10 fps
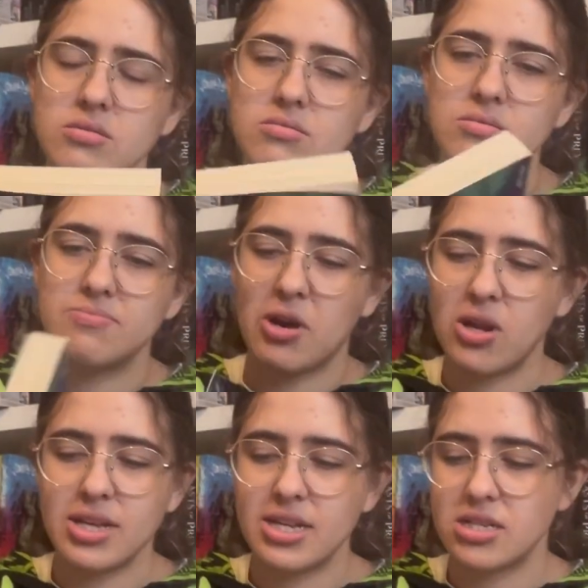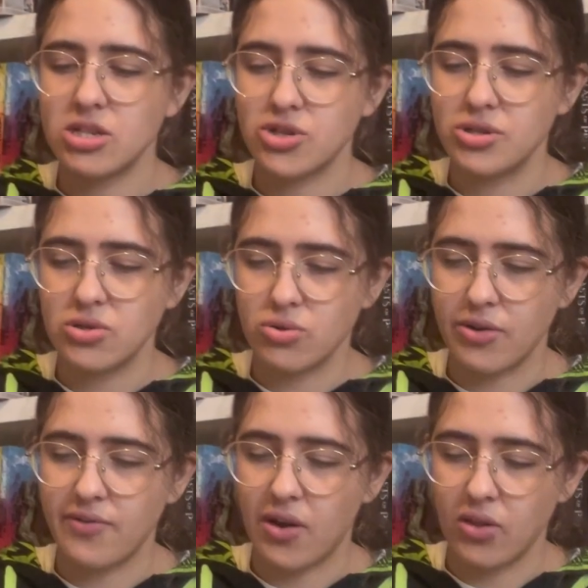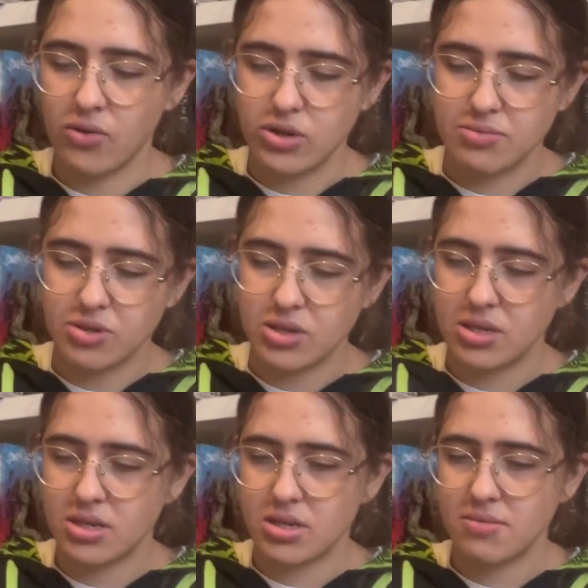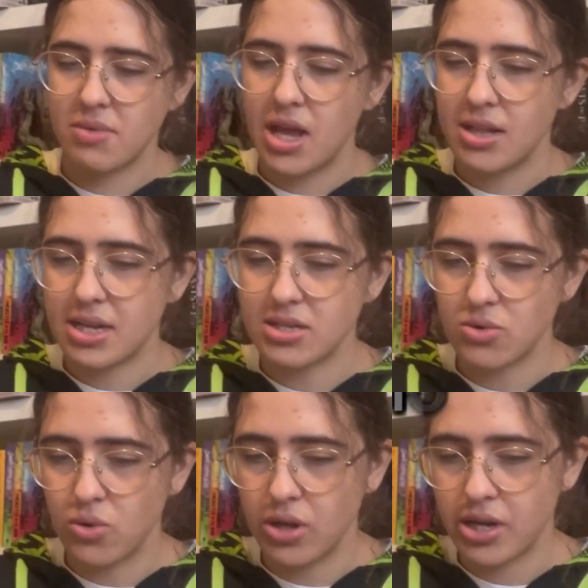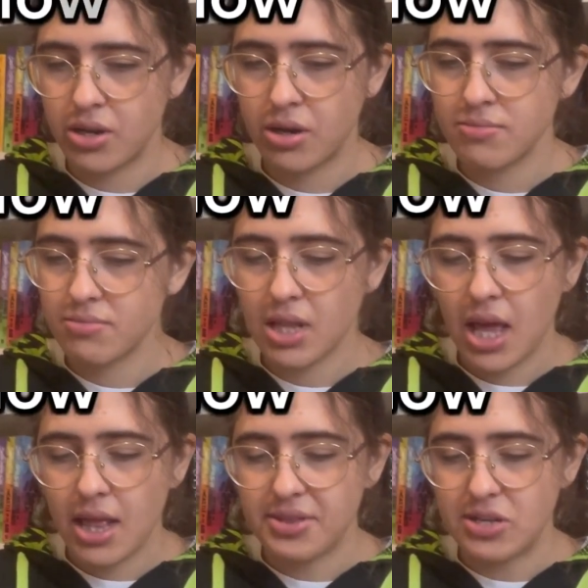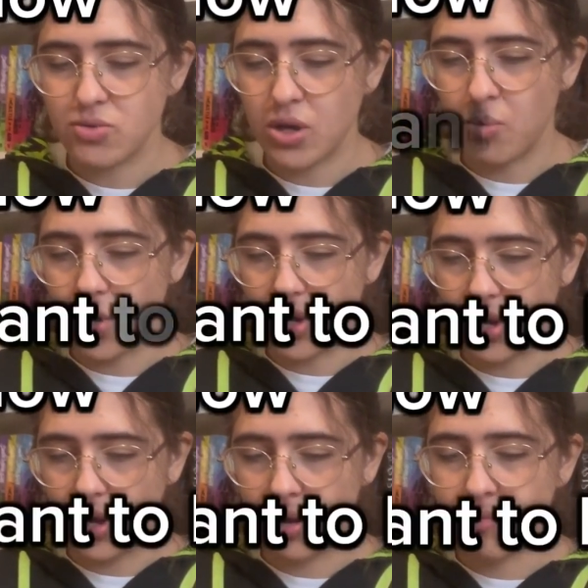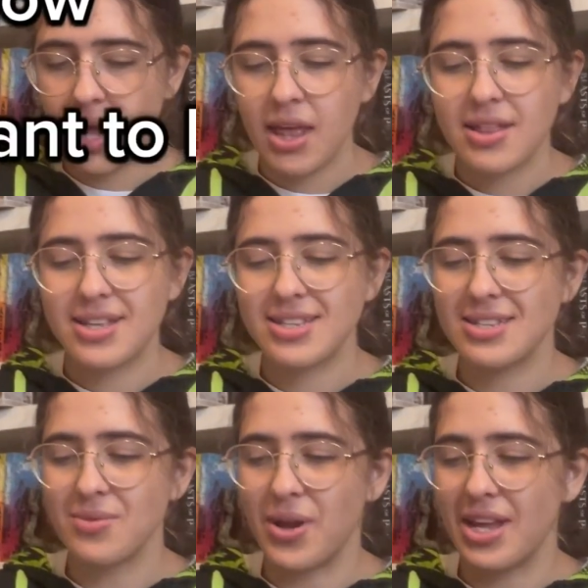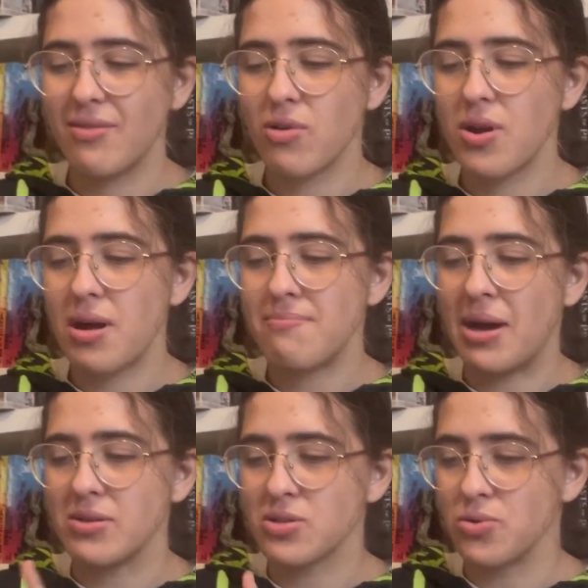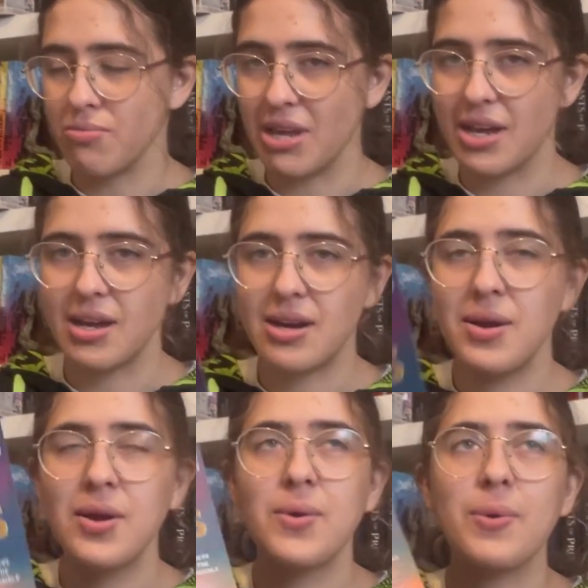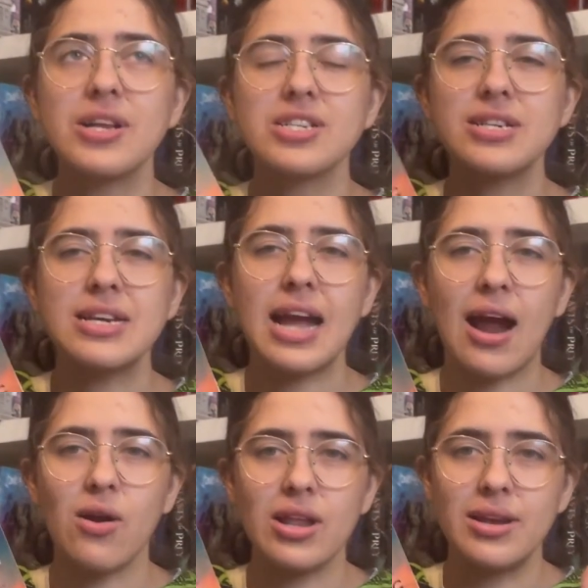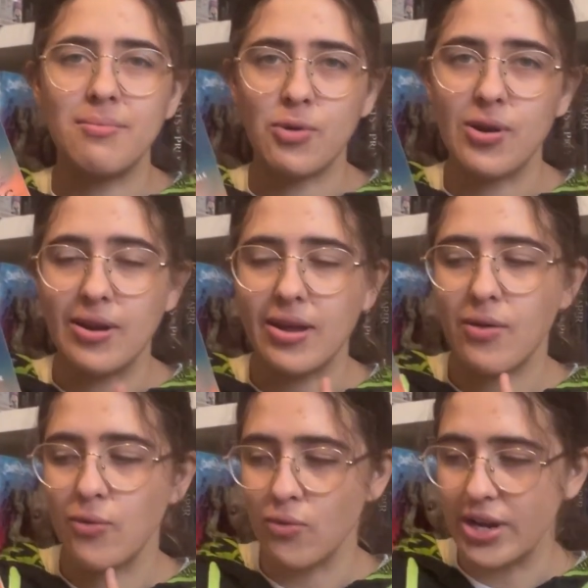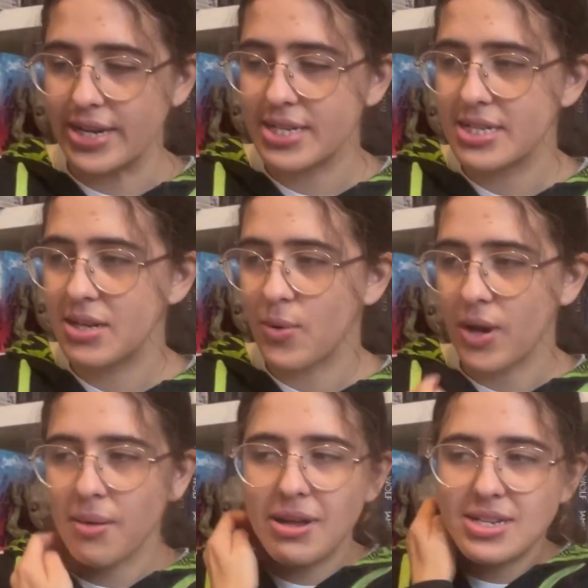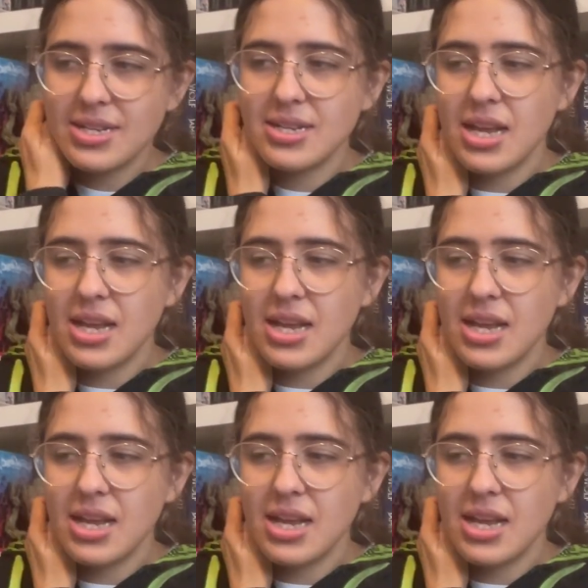Apparently it's the true story of Father Christmas. That's all I know. That's all I want to know. This is the one. He wrote A Mouse Called Mika, which Carolyn Marie Reed recommended.